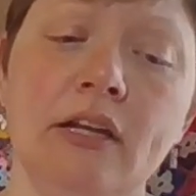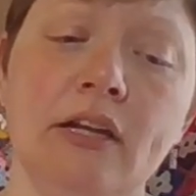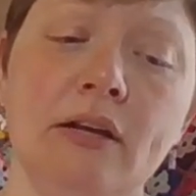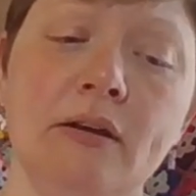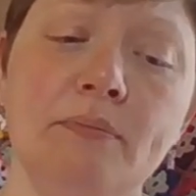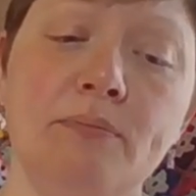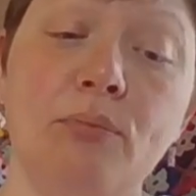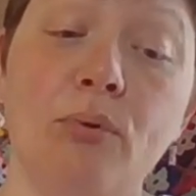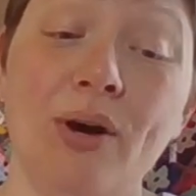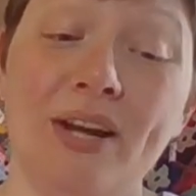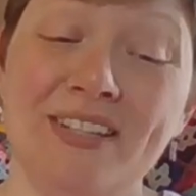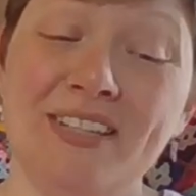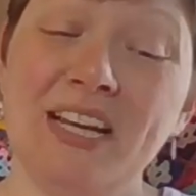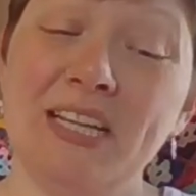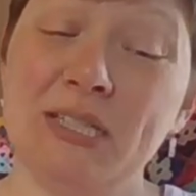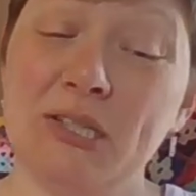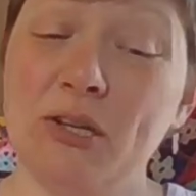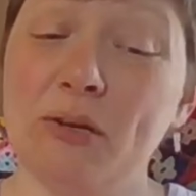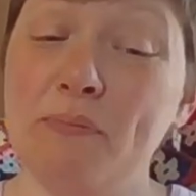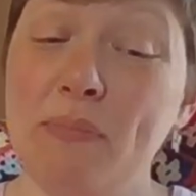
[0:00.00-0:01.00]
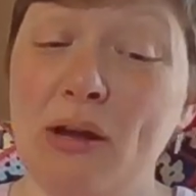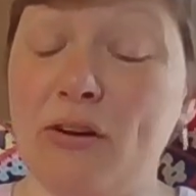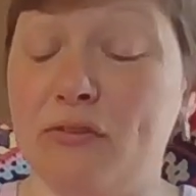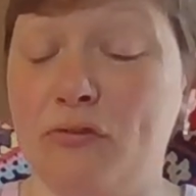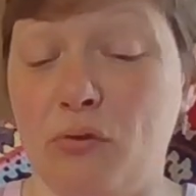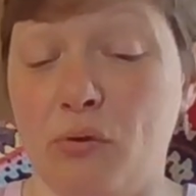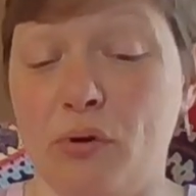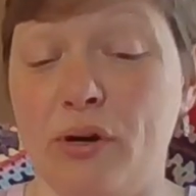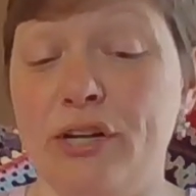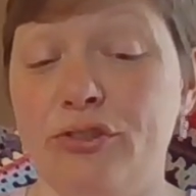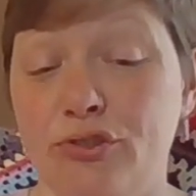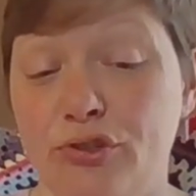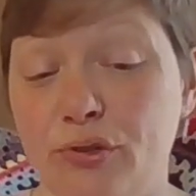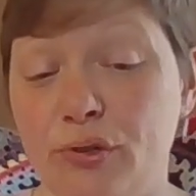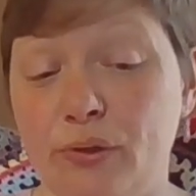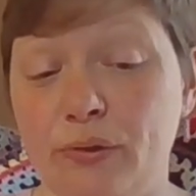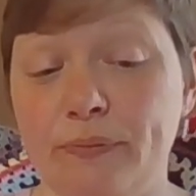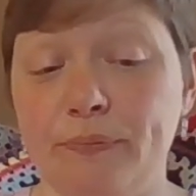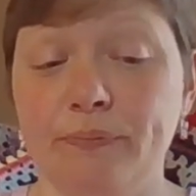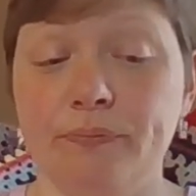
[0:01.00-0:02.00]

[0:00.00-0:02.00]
Boy does look better for it, true.